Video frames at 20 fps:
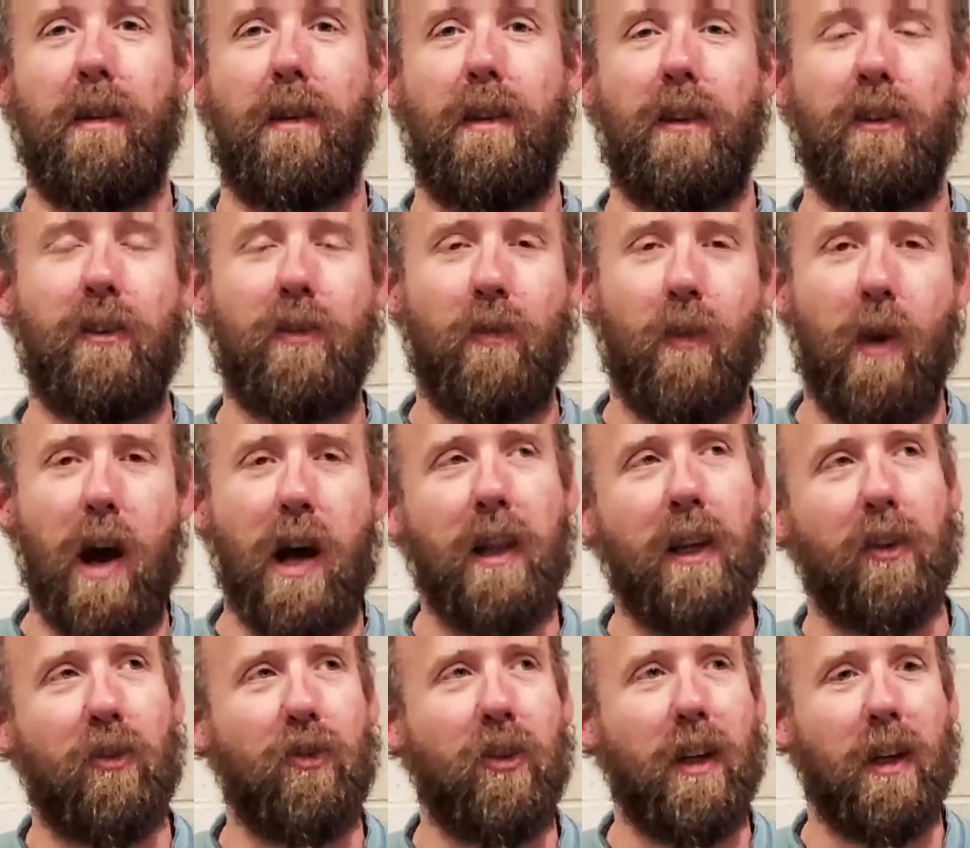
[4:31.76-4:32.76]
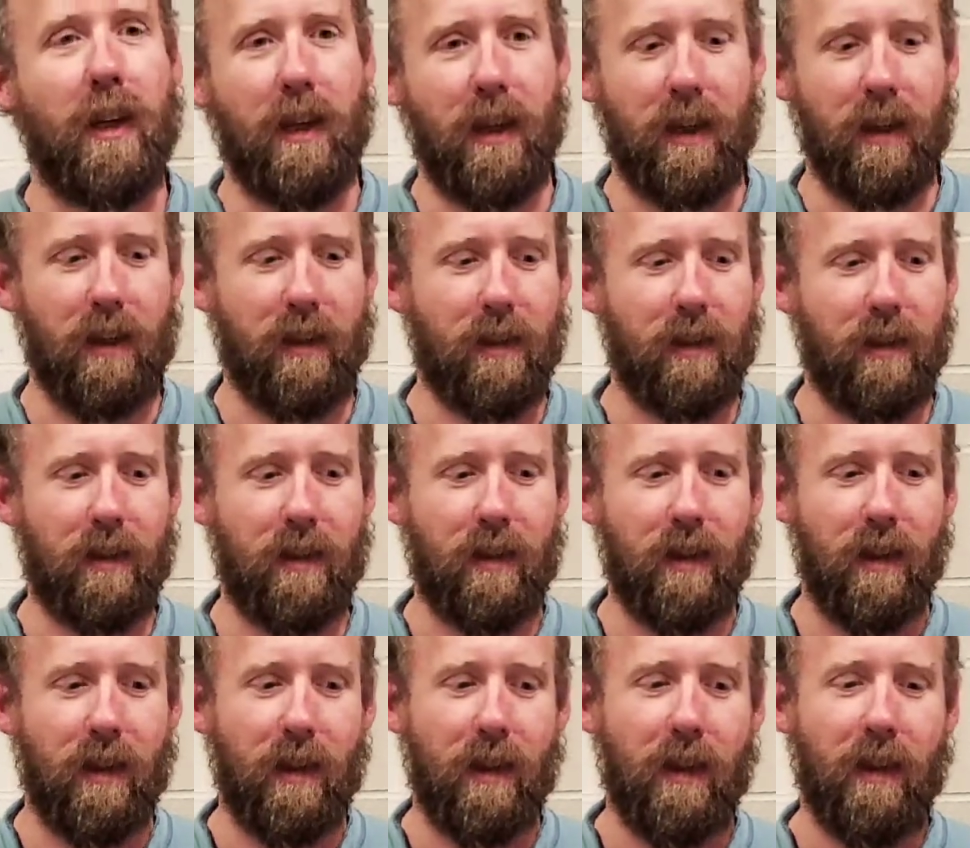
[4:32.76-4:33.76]
astrology is,
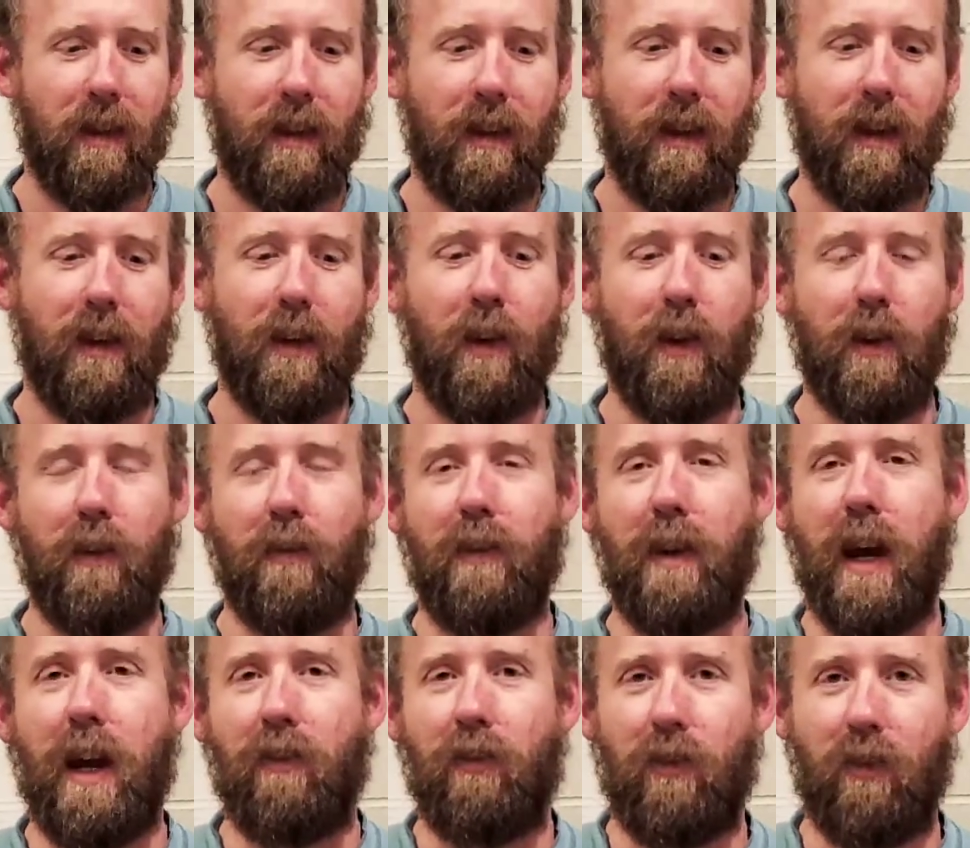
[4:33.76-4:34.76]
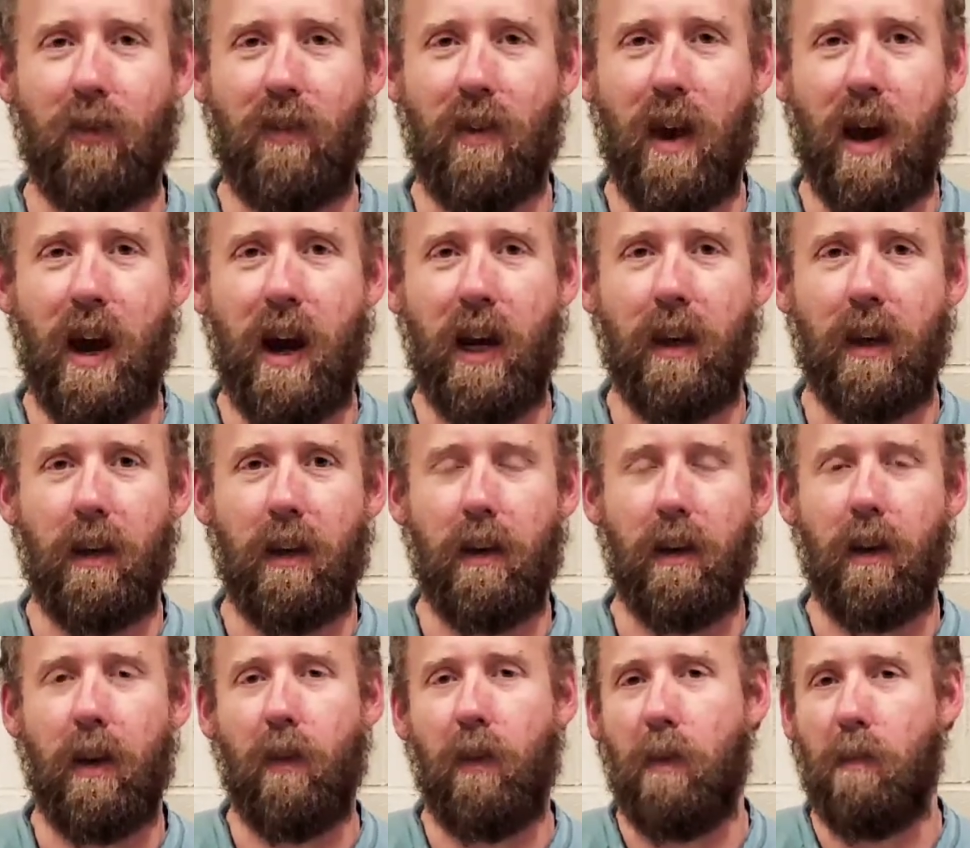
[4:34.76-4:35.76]
you've got your sign,
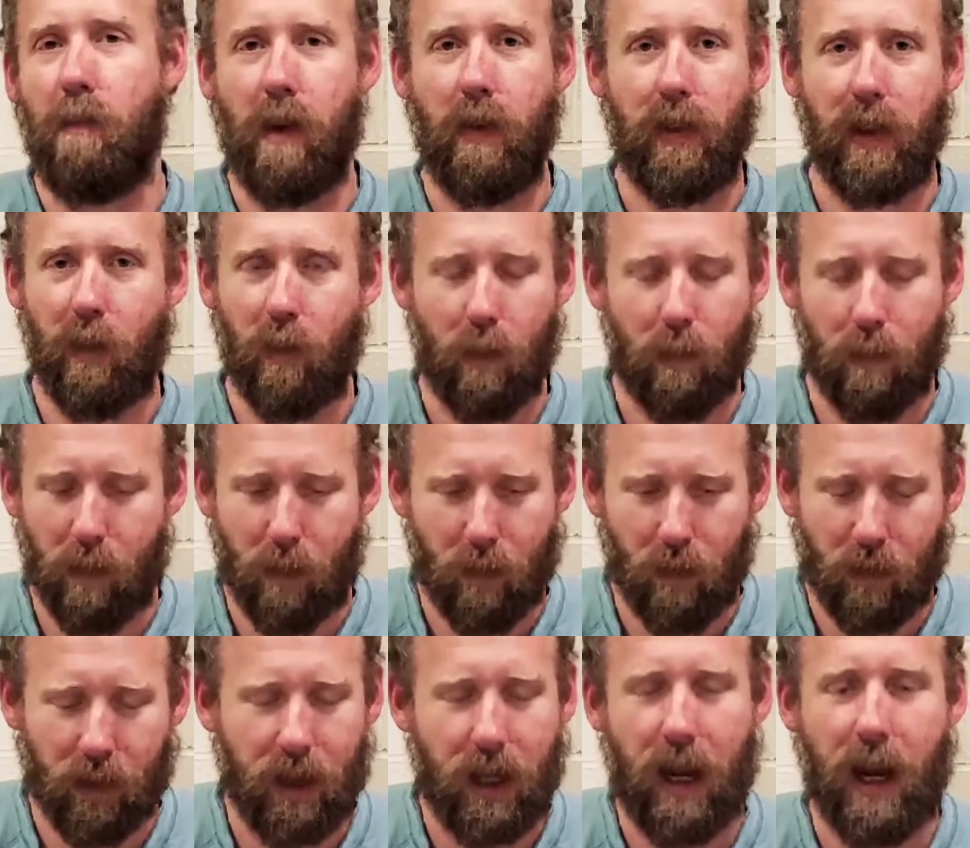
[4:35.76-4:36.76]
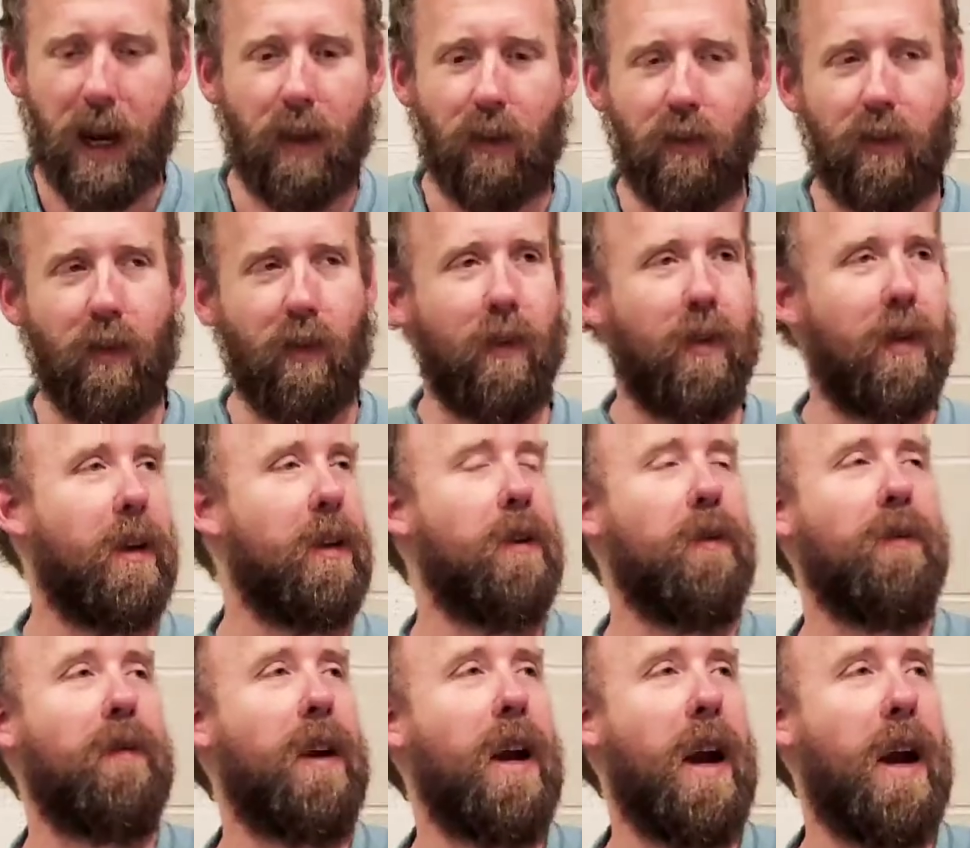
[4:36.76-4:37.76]
the month you were born, Cancer, and then
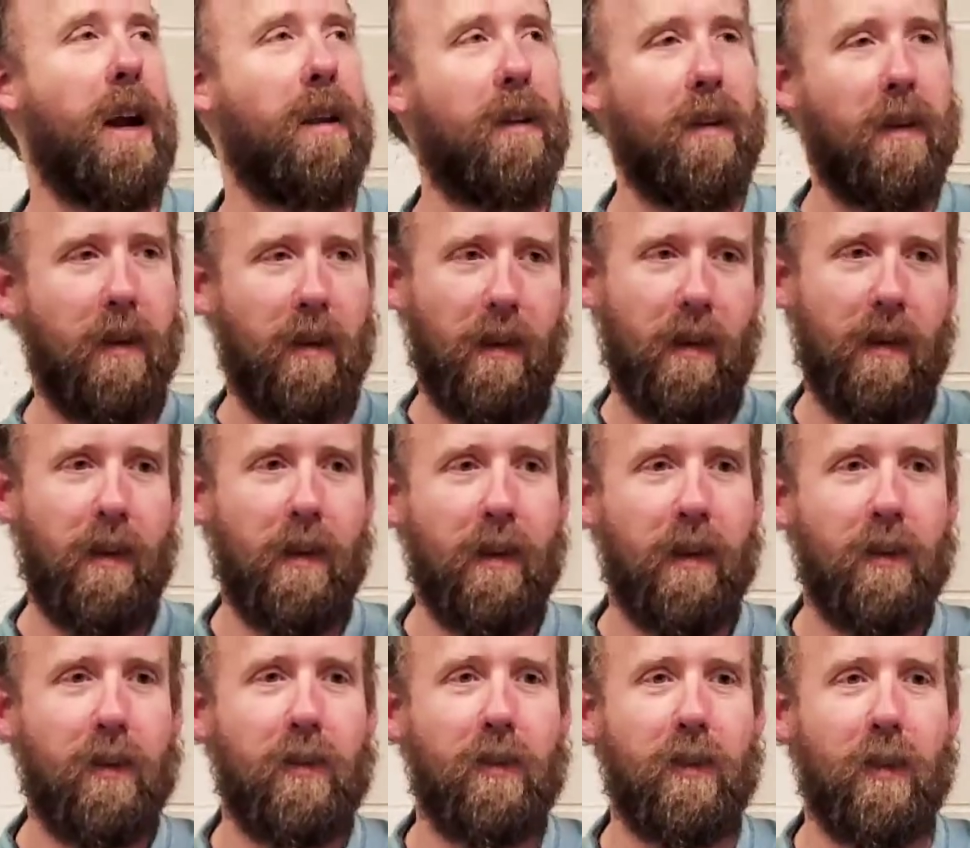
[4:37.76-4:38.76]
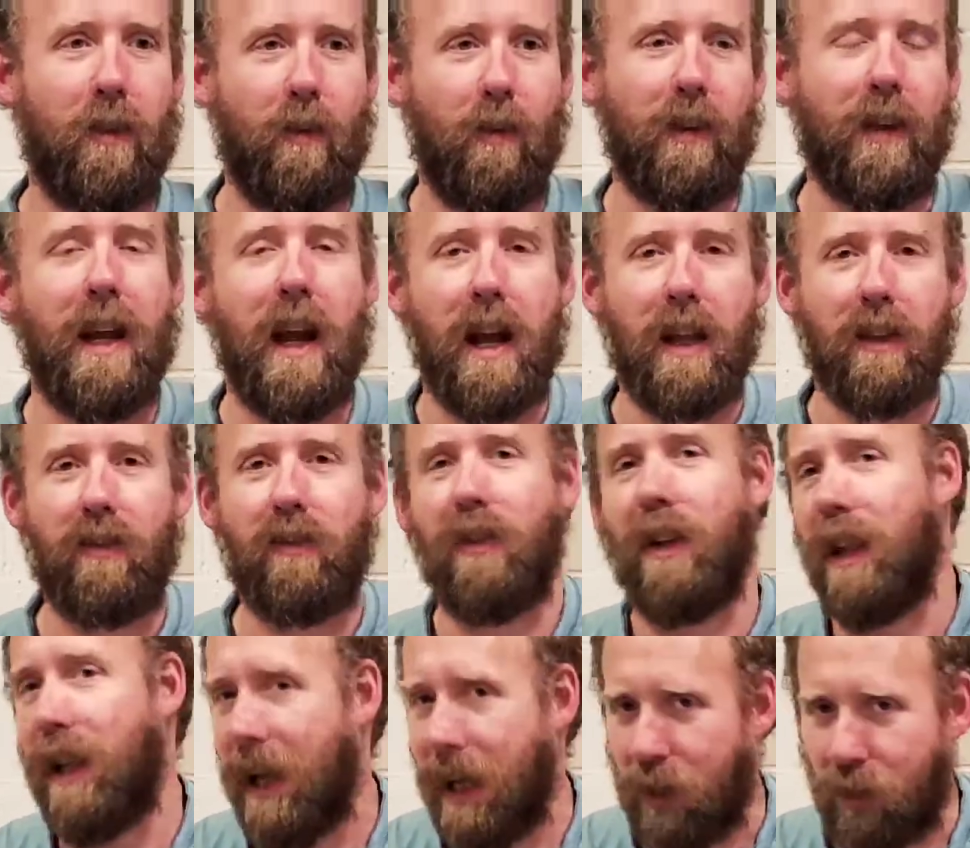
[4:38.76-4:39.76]
you've got certain
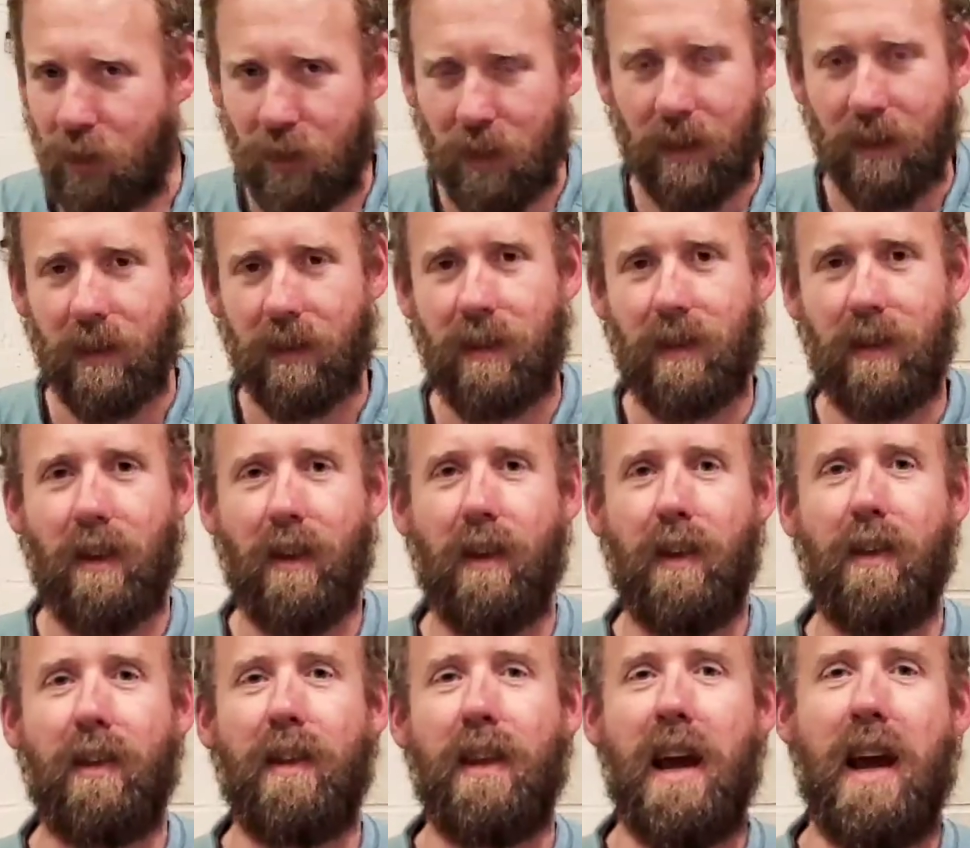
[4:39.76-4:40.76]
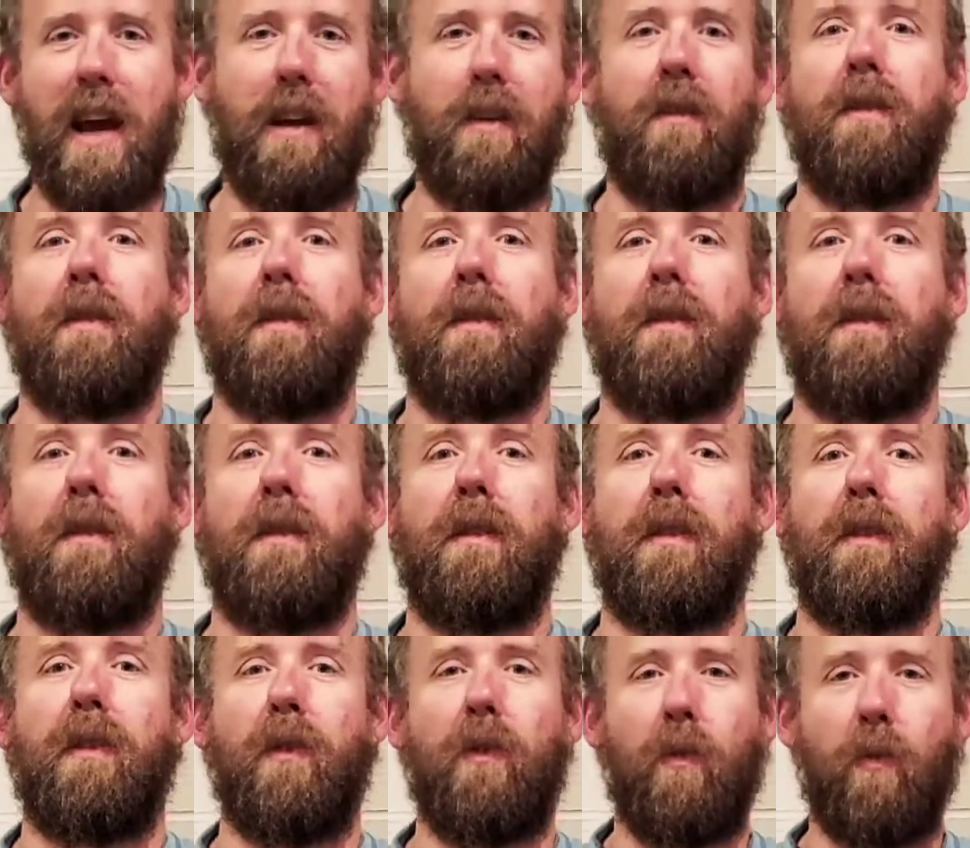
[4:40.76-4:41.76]
constellations that
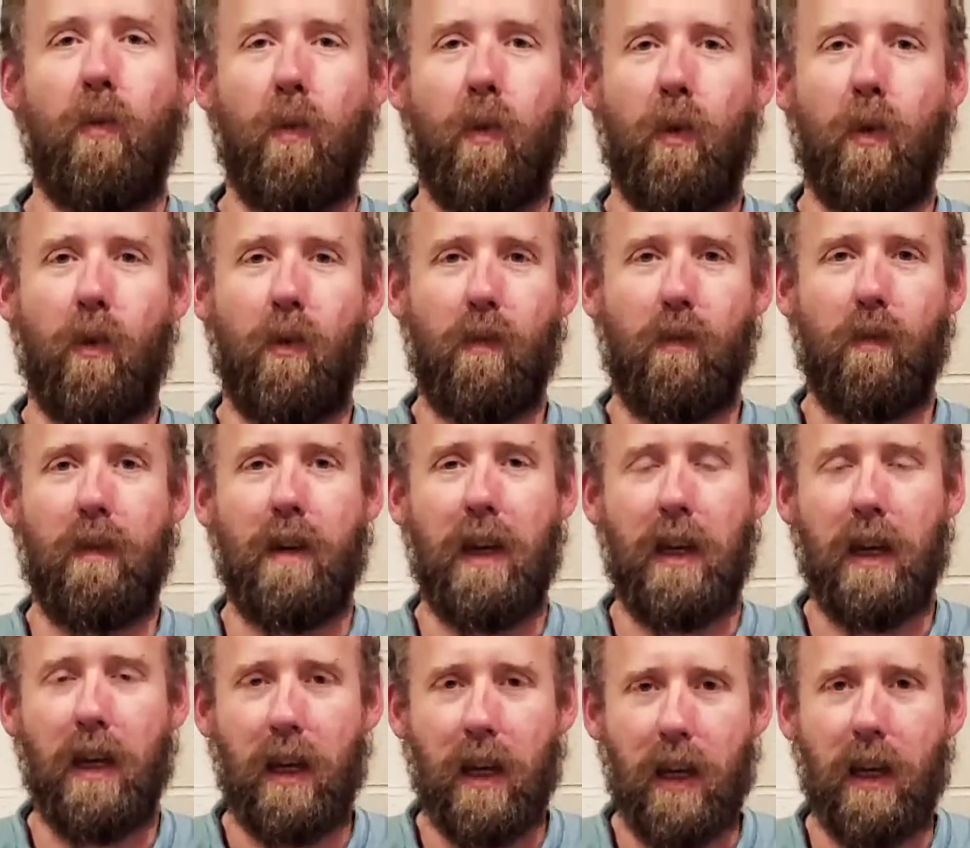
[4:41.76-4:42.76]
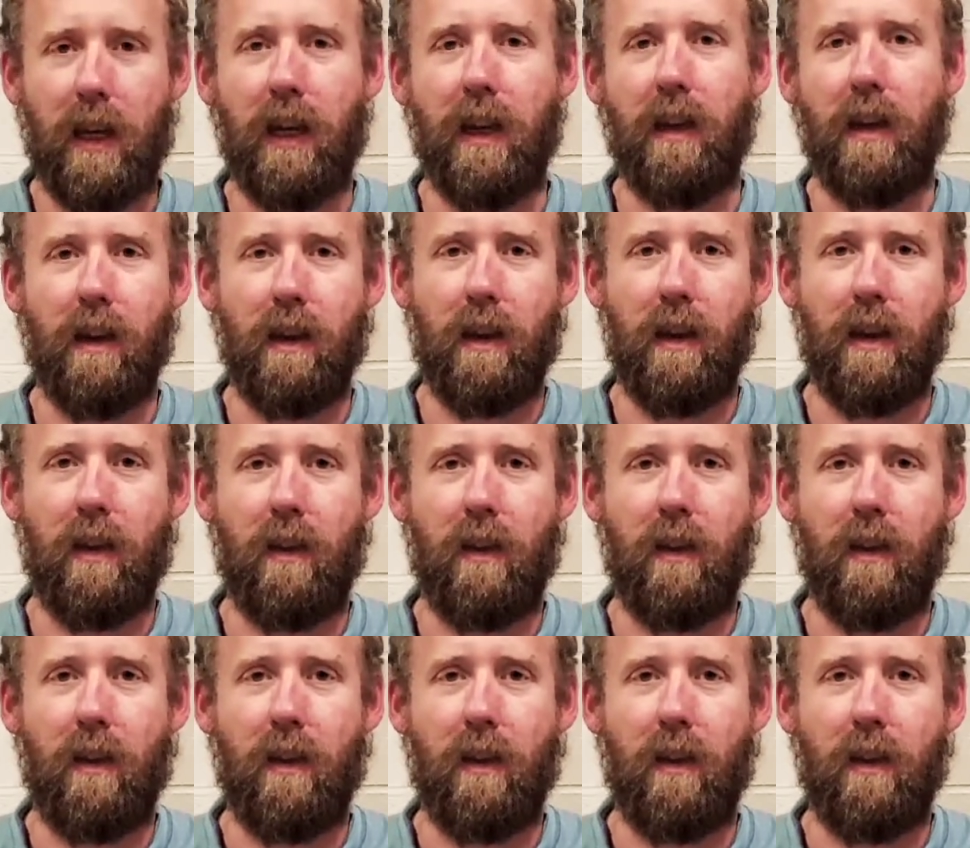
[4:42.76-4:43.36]
were in